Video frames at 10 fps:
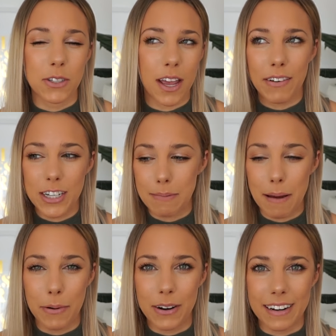So every time
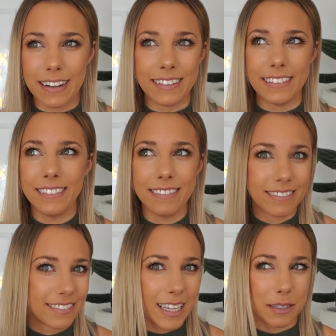I put it in,
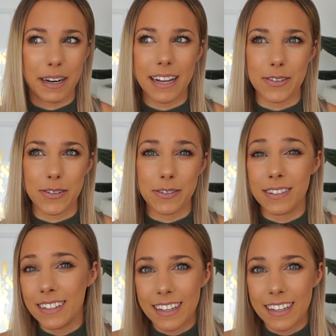that's what I do.